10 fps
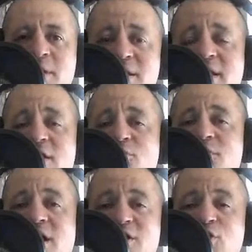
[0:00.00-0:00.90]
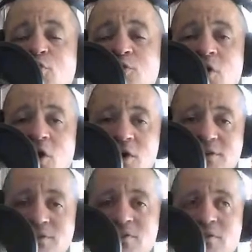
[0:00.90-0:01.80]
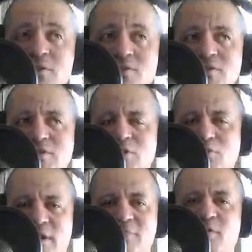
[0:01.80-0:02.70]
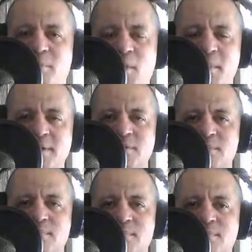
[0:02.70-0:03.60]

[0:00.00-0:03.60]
And then Killer Kelly, who lost, still left with momentum.